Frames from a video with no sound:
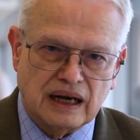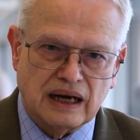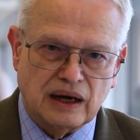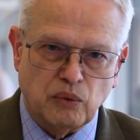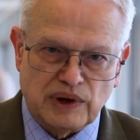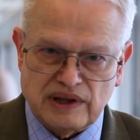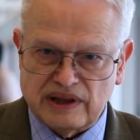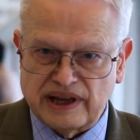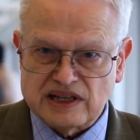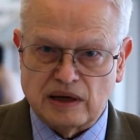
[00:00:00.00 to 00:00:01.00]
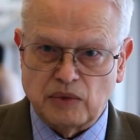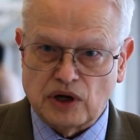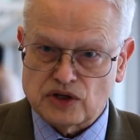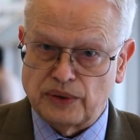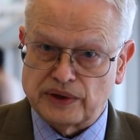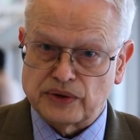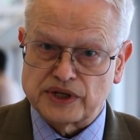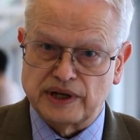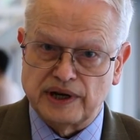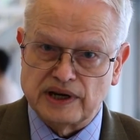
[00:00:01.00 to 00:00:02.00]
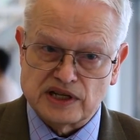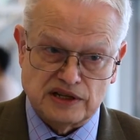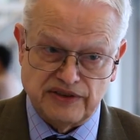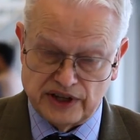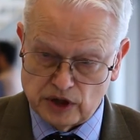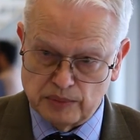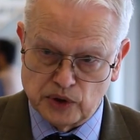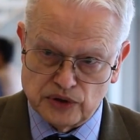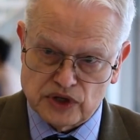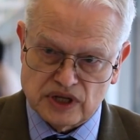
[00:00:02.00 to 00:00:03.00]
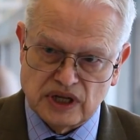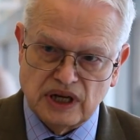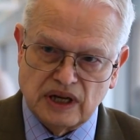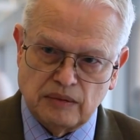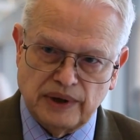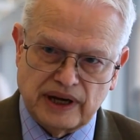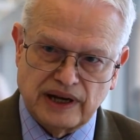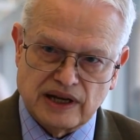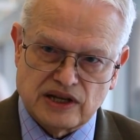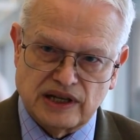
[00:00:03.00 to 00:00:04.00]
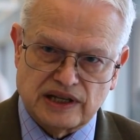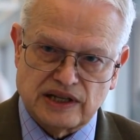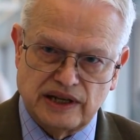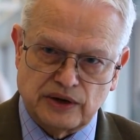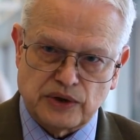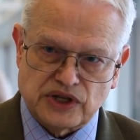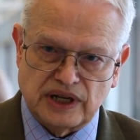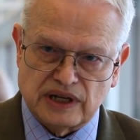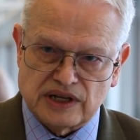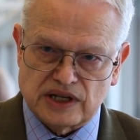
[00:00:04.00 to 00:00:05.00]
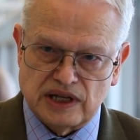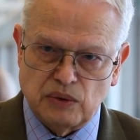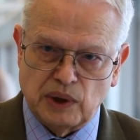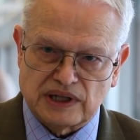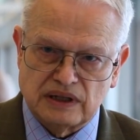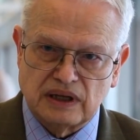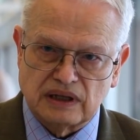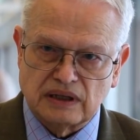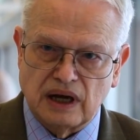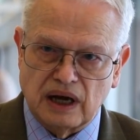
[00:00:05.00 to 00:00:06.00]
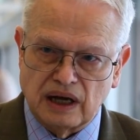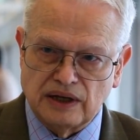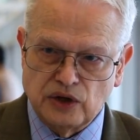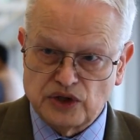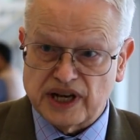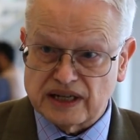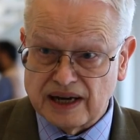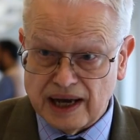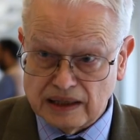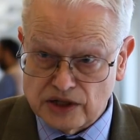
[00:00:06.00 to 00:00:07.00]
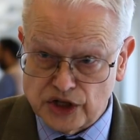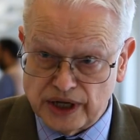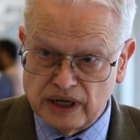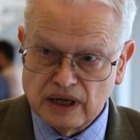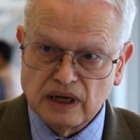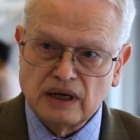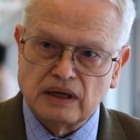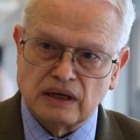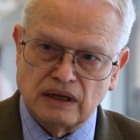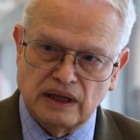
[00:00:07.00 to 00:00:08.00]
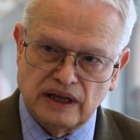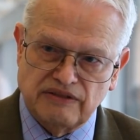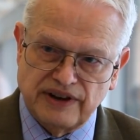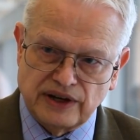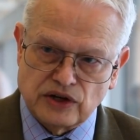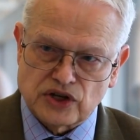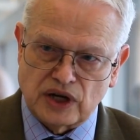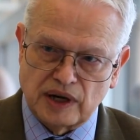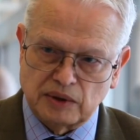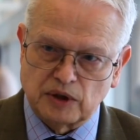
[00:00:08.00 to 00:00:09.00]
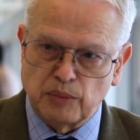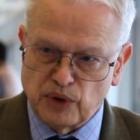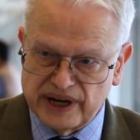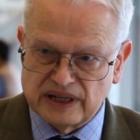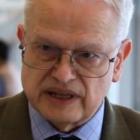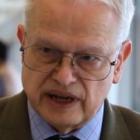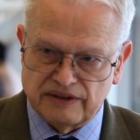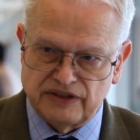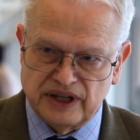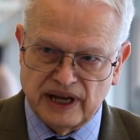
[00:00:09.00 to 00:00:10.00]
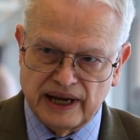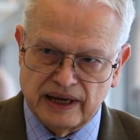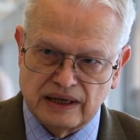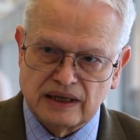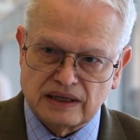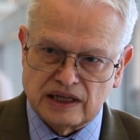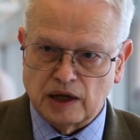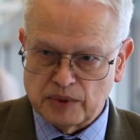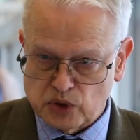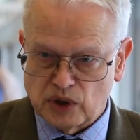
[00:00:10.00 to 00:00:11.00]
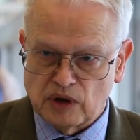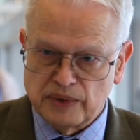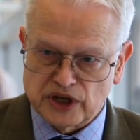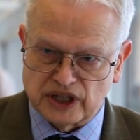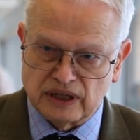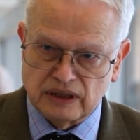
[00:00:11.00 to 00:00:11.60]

Uh, one of the things I'm also interested in is the vendor booths, because it's interesting to see what uh, new technology the vendors are able to bring to F D A to help us with our mission.